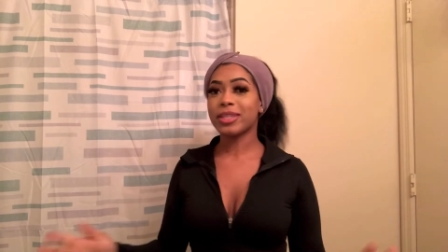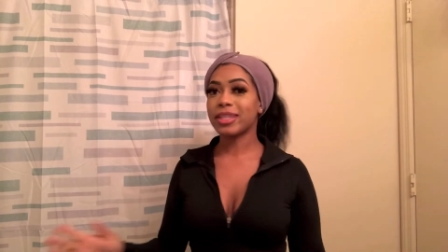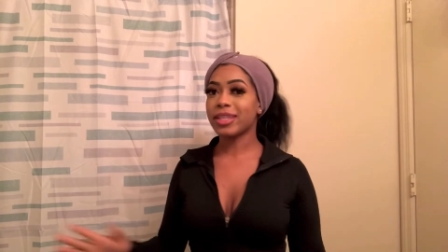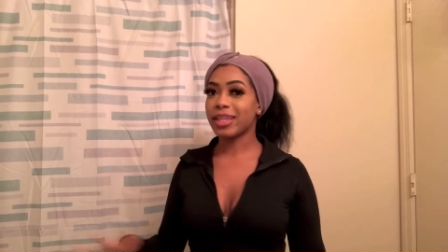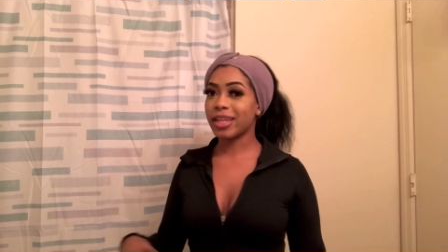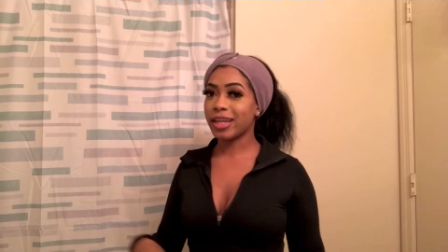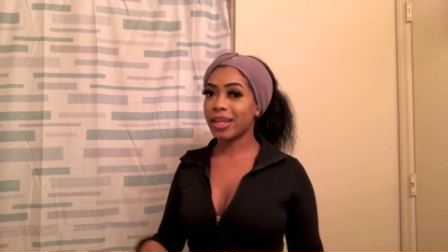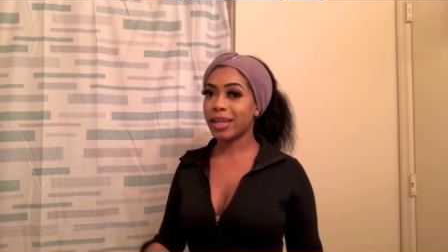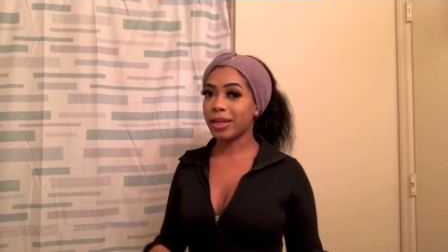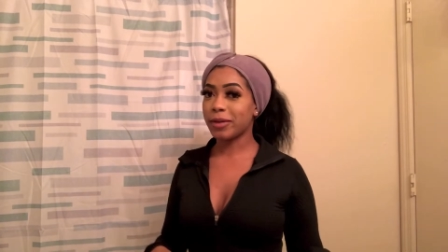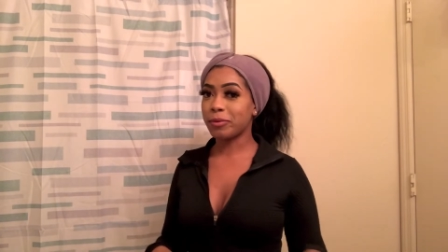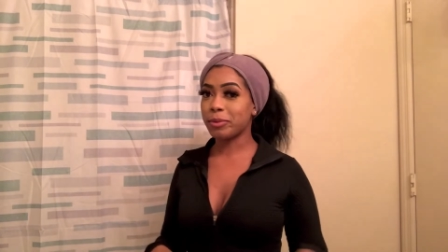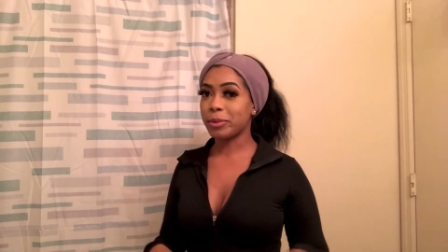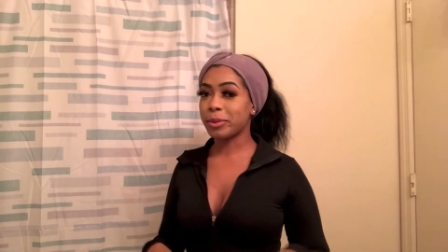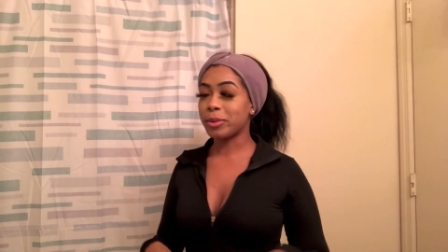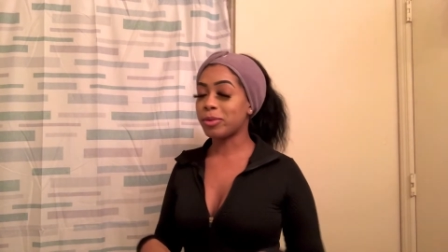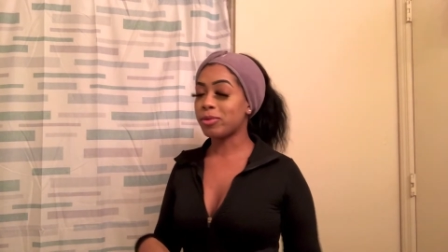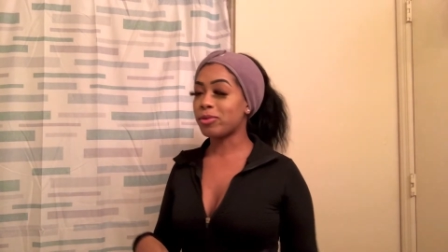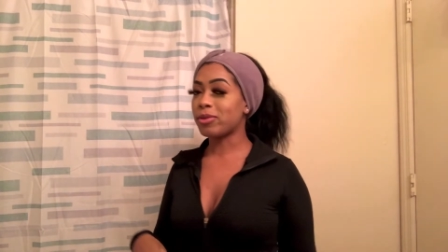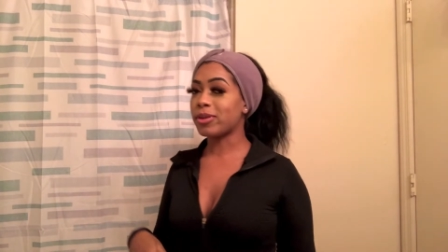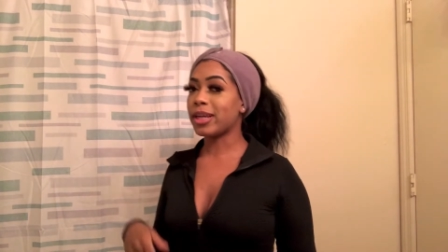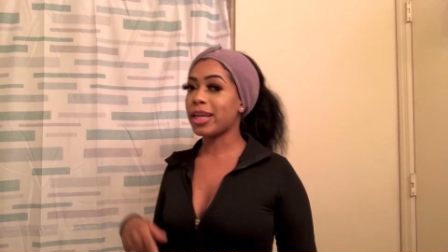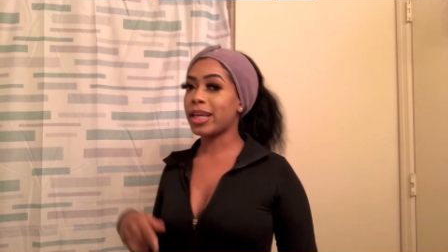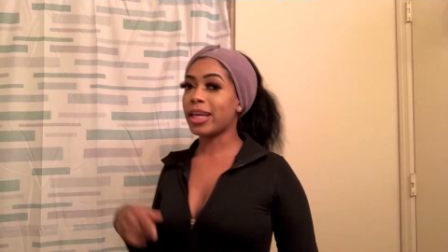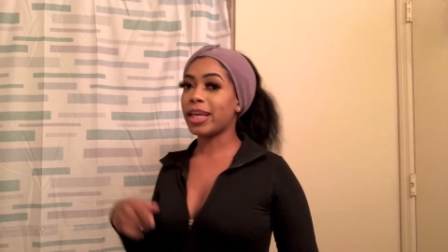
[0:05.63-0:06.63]
today I'll be
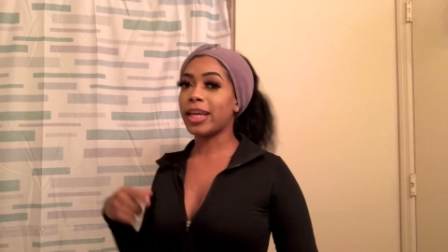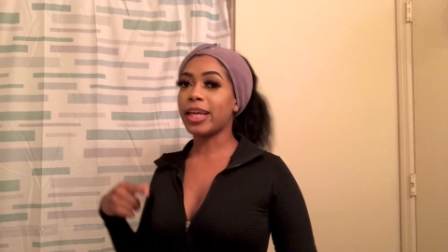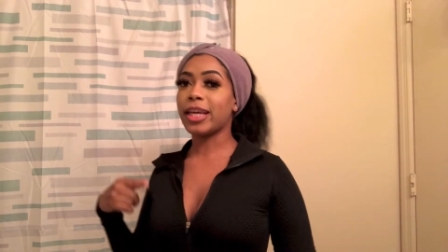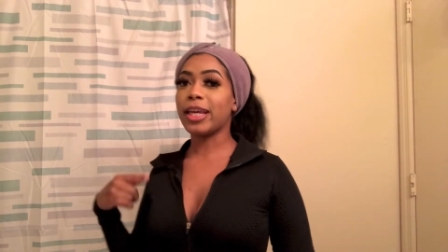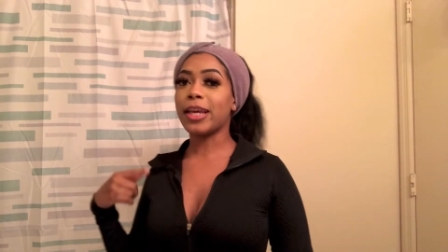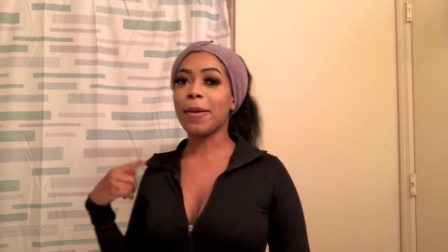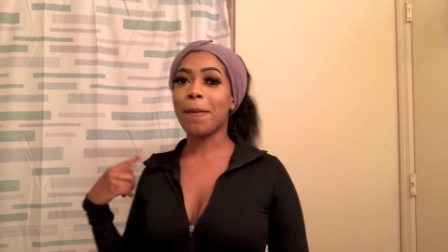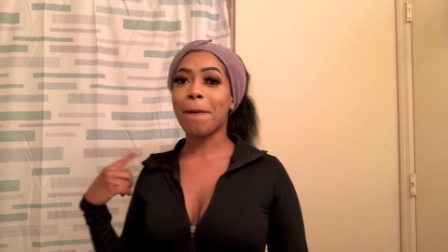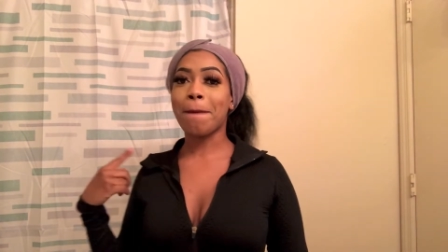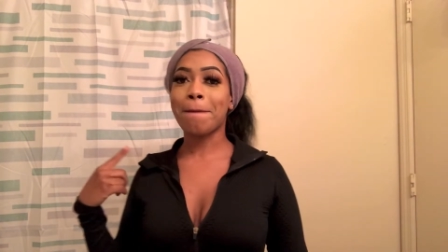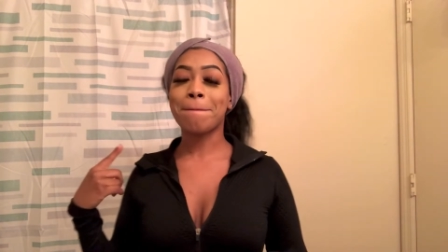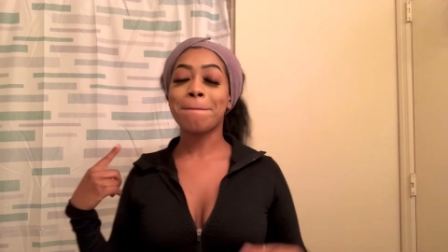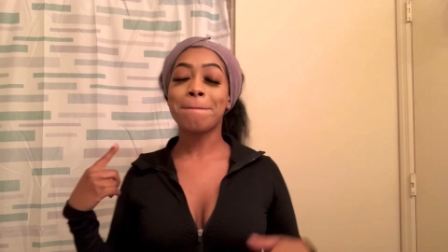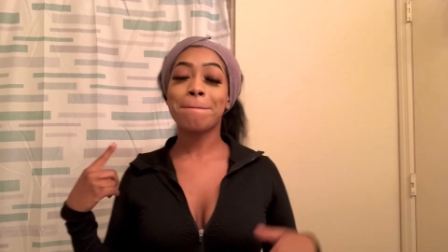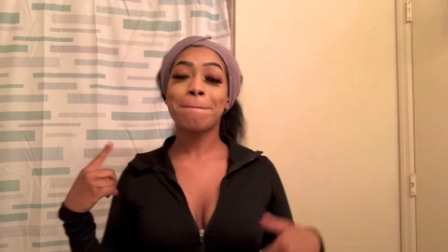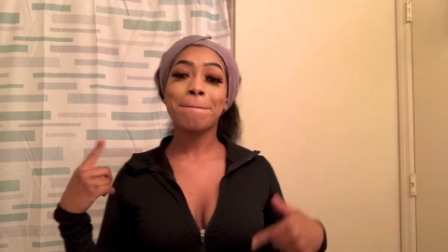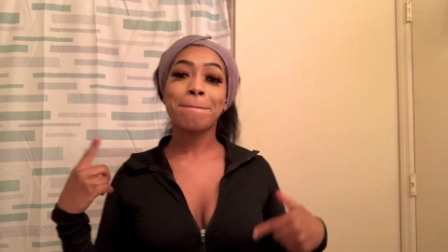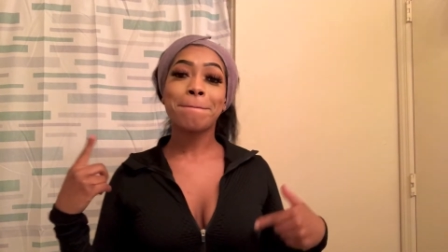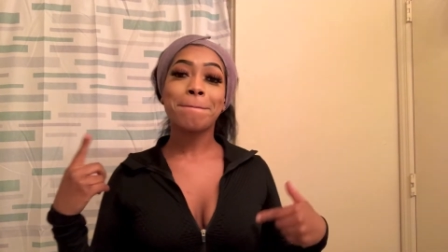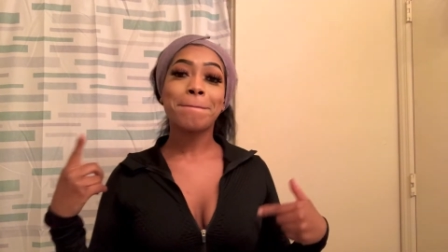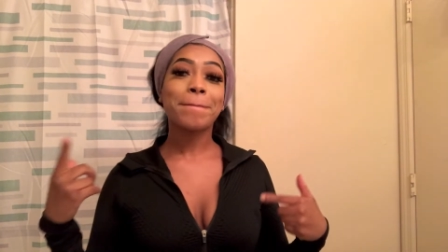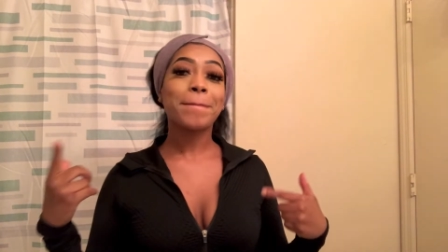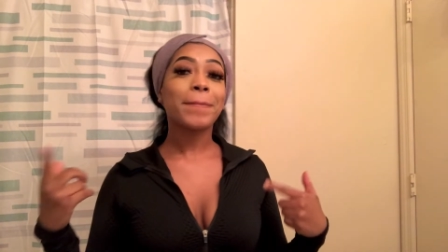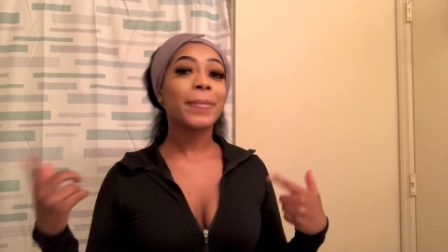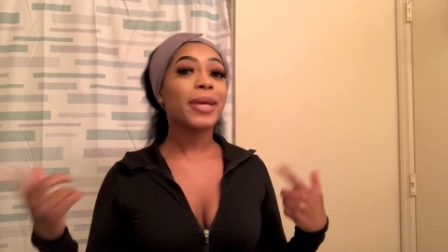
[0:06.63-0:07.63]
doing a
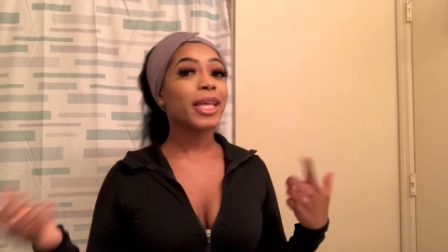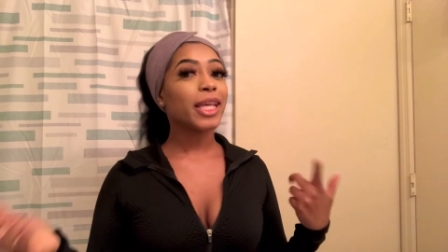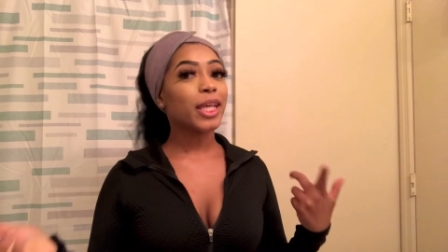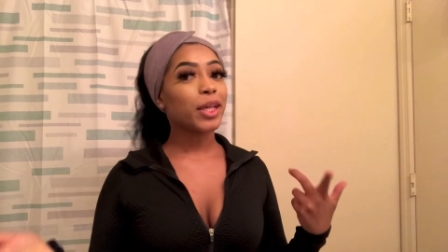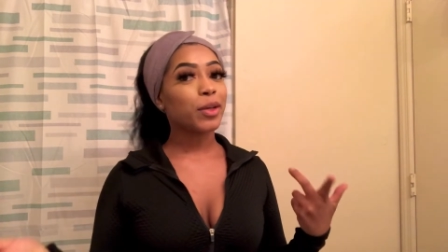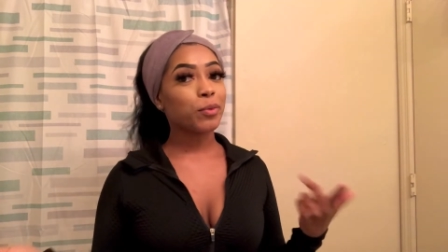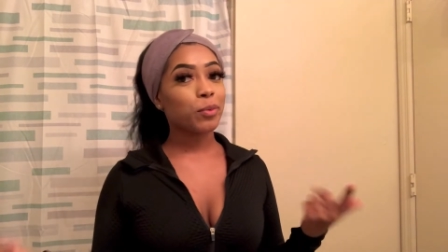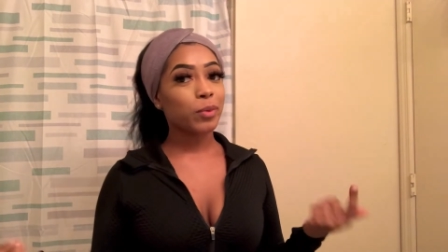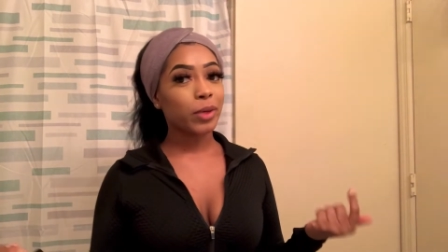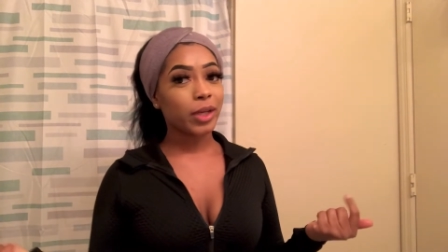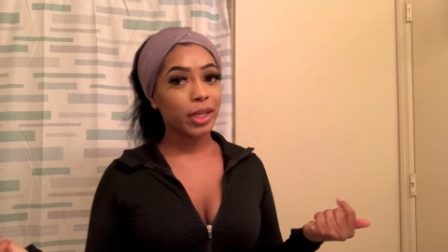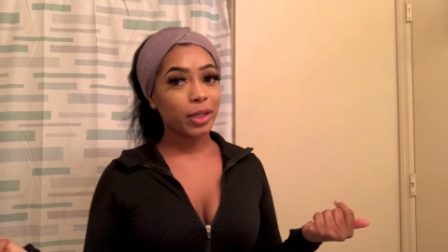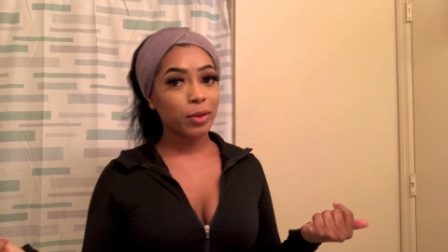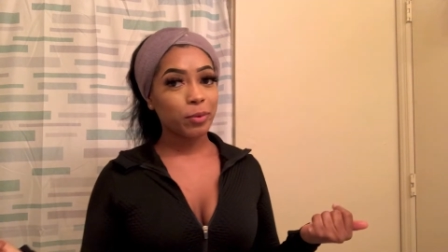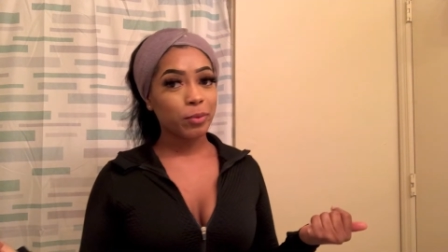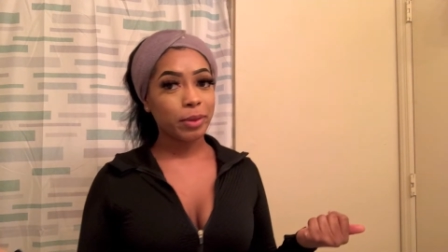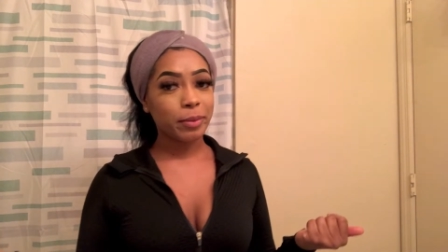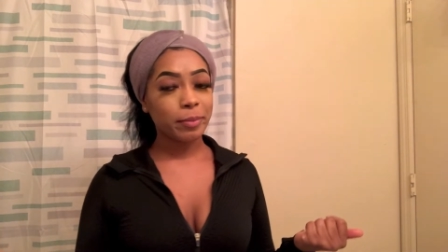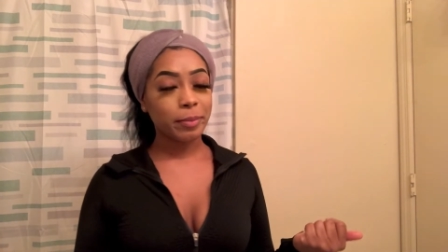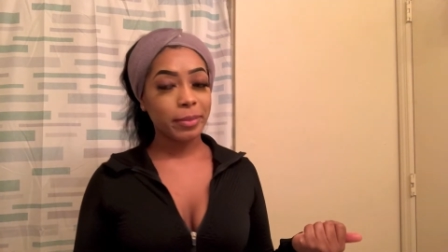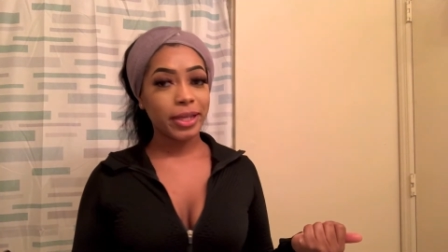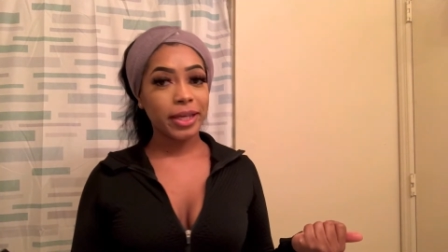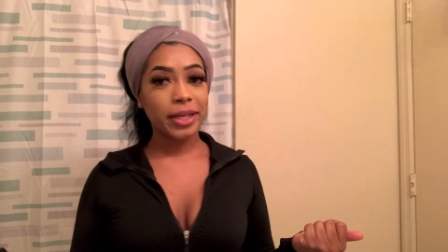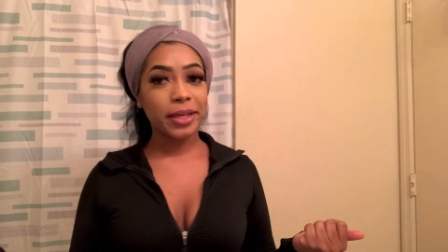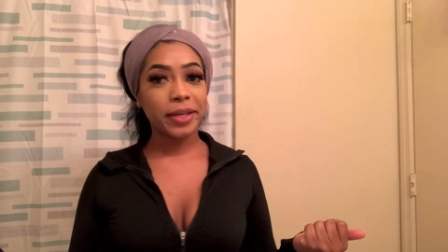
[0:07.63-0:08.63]
get ready with
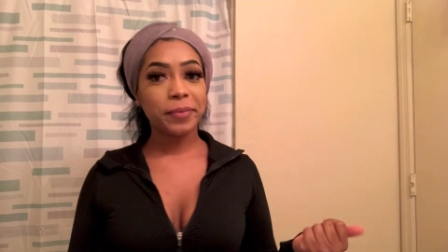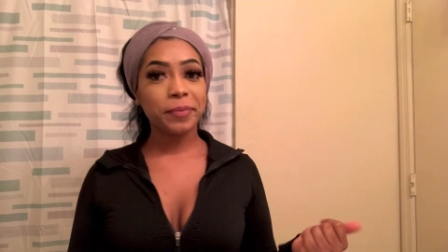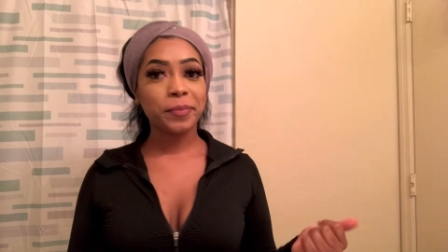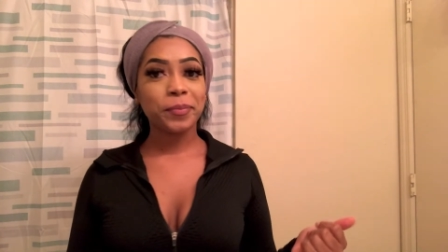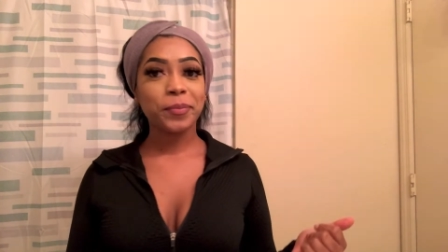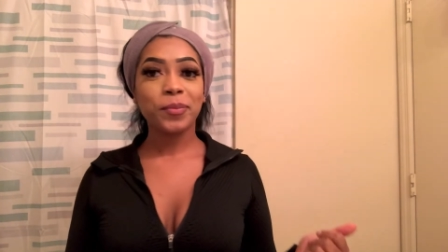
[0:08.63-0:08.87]
me.